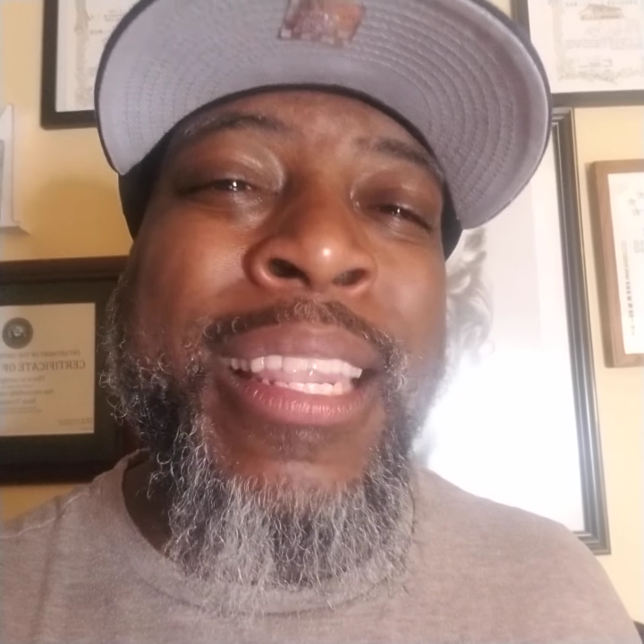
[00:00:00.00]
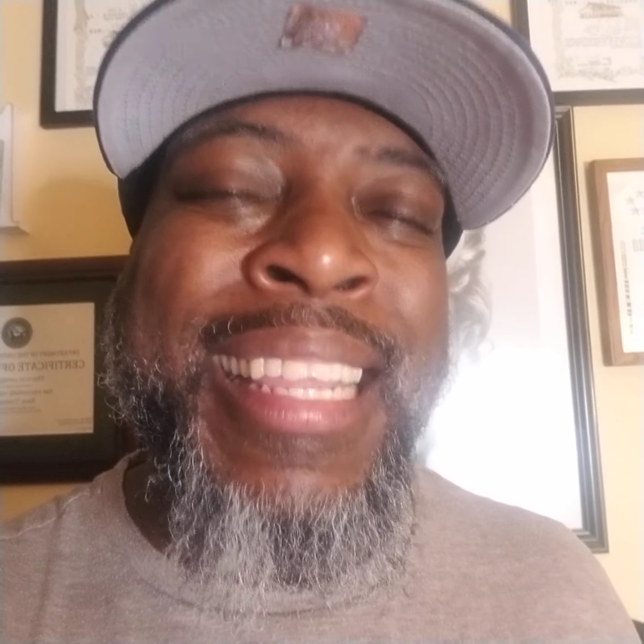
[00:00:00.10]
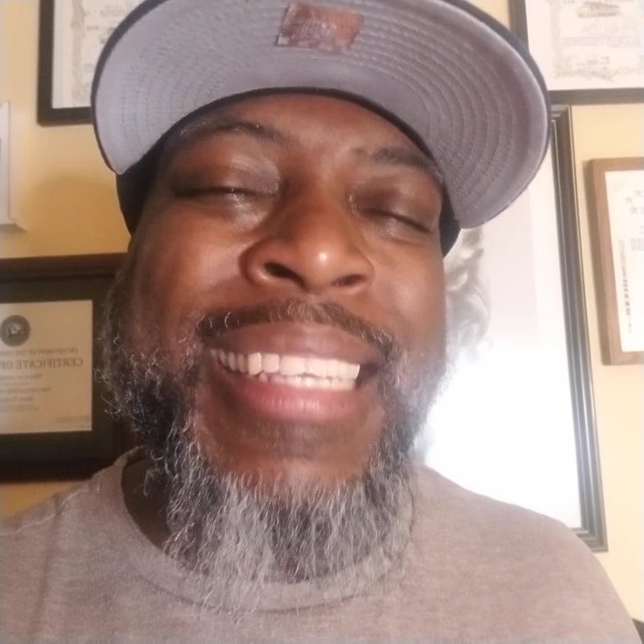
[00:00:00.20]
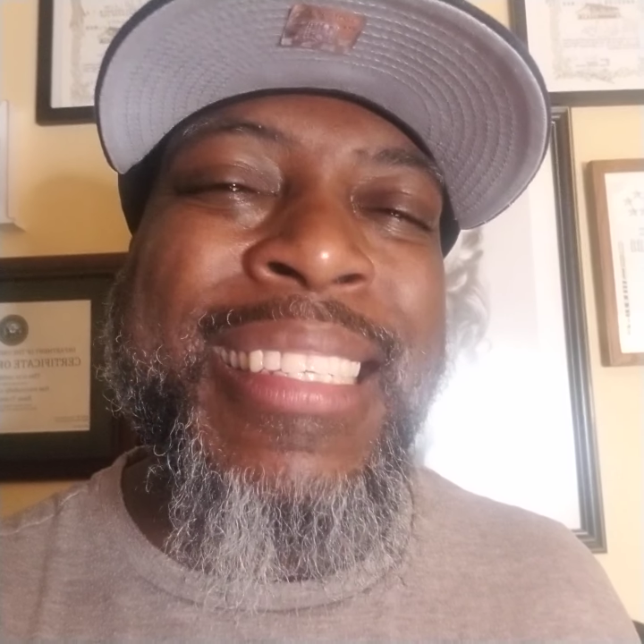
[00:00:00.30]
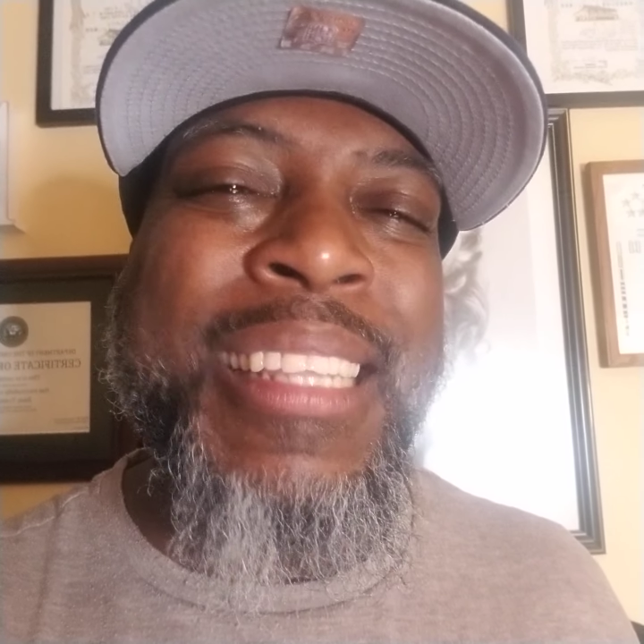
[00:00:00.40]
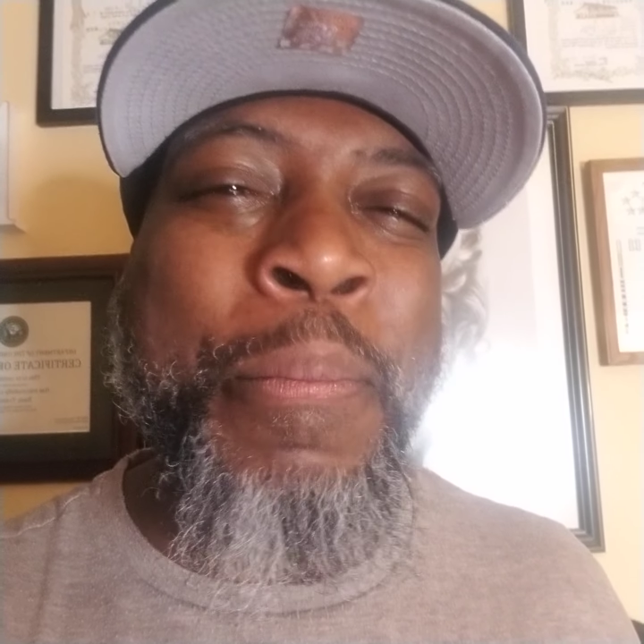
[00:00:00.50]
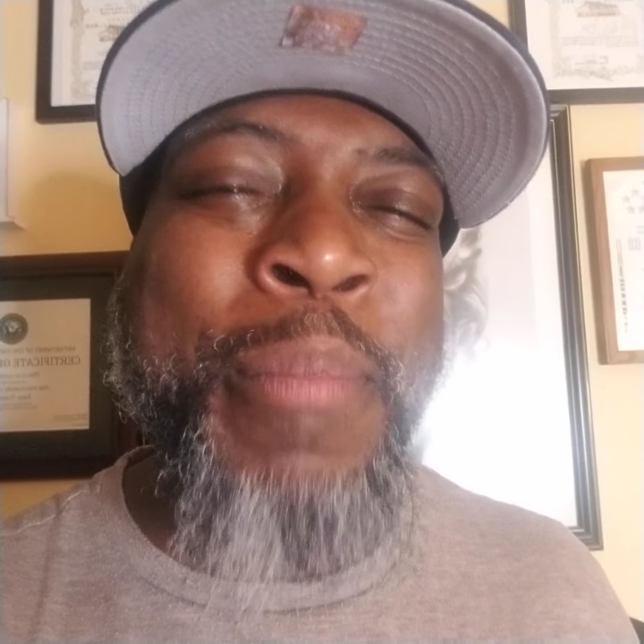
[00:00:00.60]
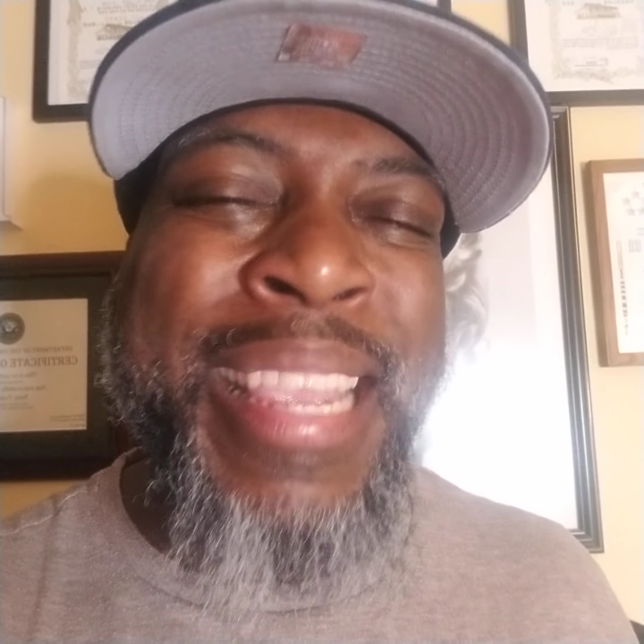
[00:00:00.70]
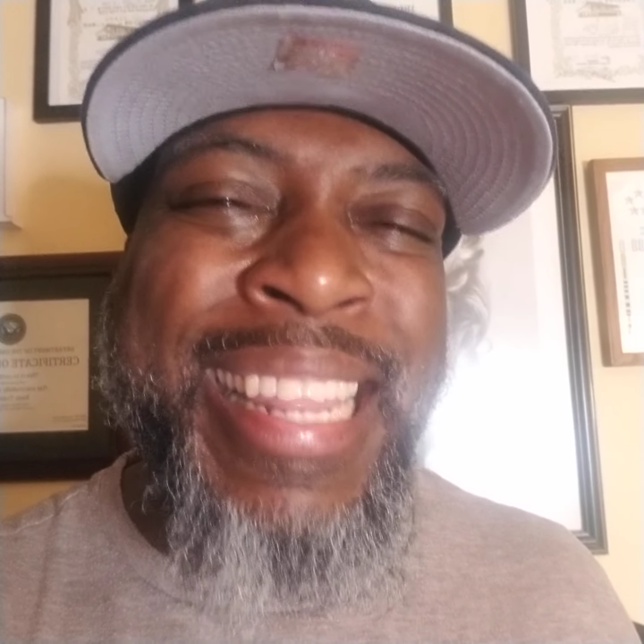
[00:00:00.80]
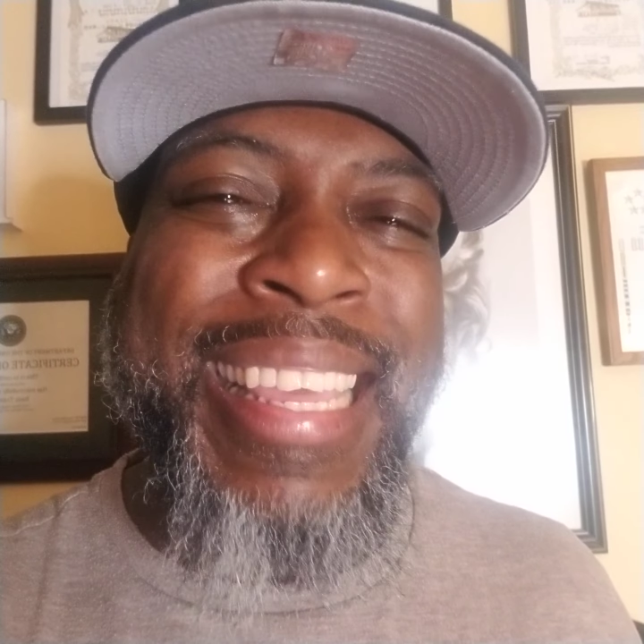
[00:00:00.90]
list
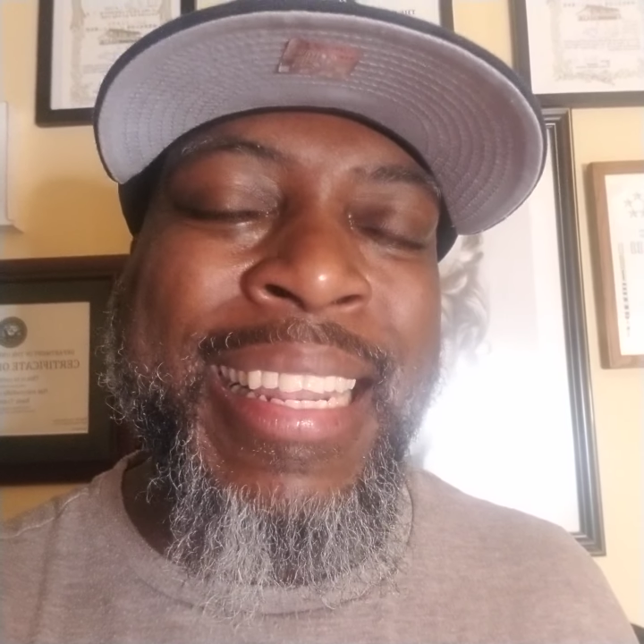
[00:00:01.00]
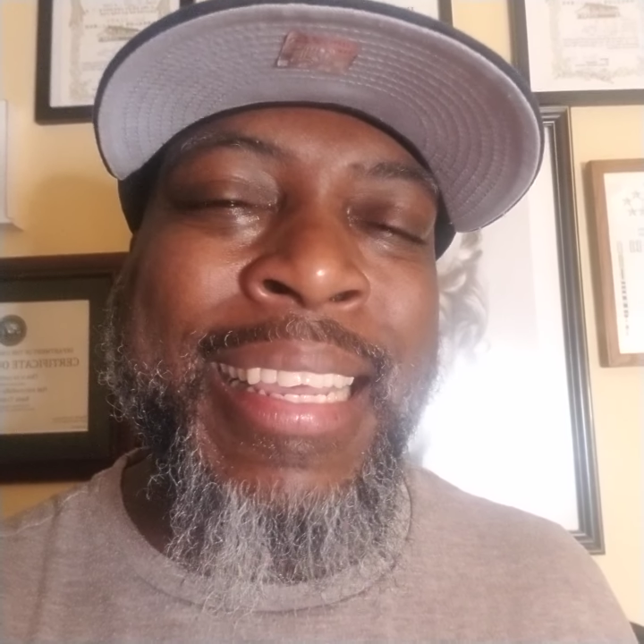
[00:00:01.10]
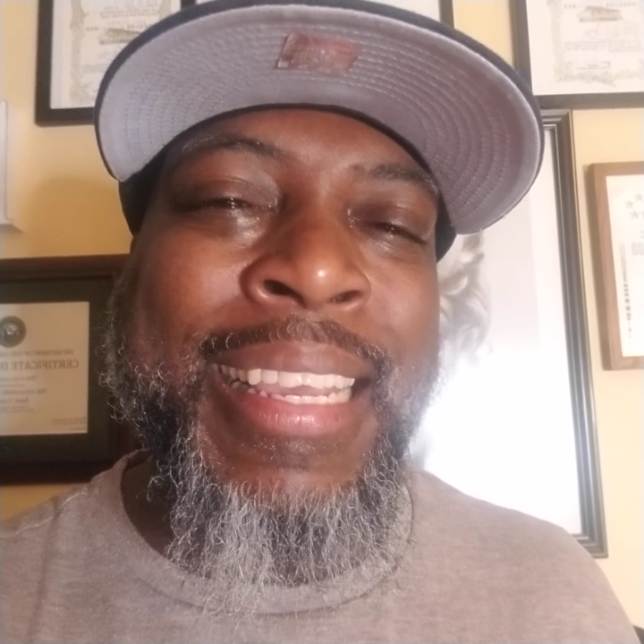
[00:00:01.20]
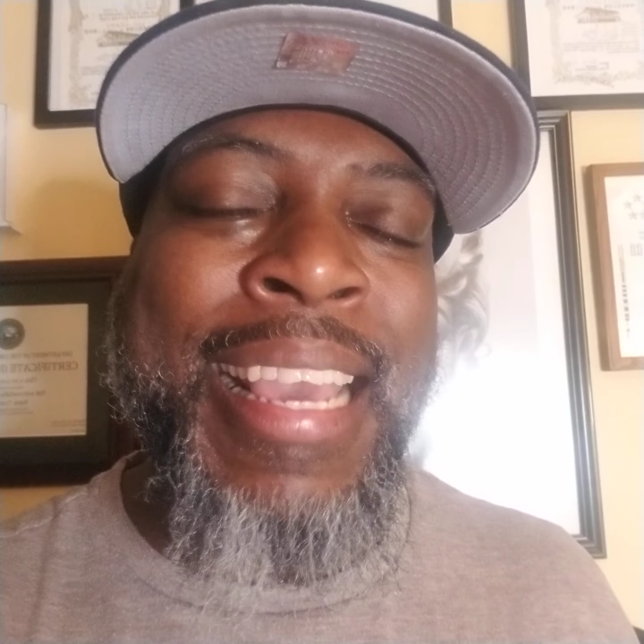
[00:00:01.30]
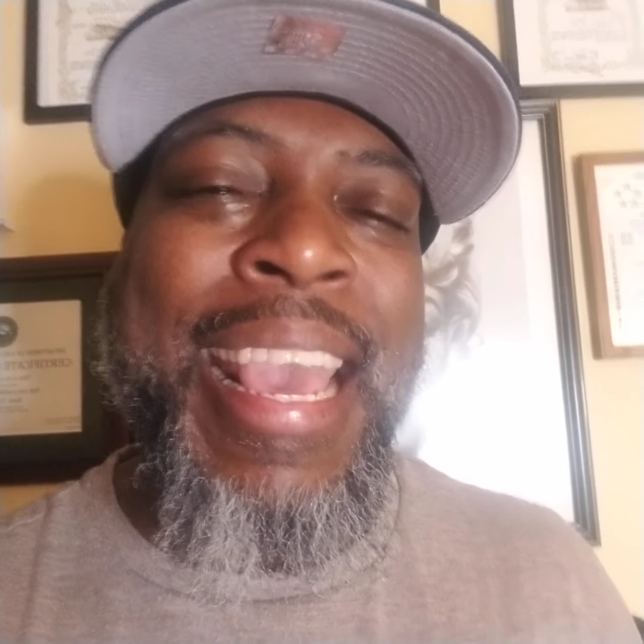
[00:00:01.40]
immediately.